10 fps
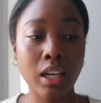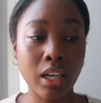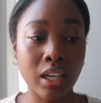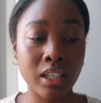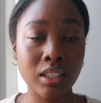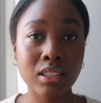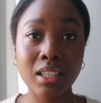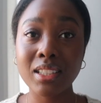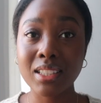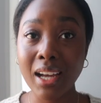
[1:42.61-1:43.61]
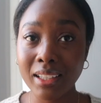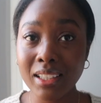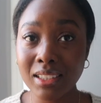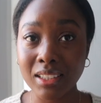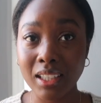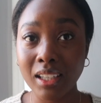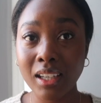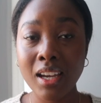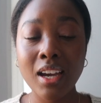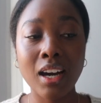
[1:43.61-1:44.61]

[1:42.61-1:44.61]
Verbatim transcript: and it's not easy.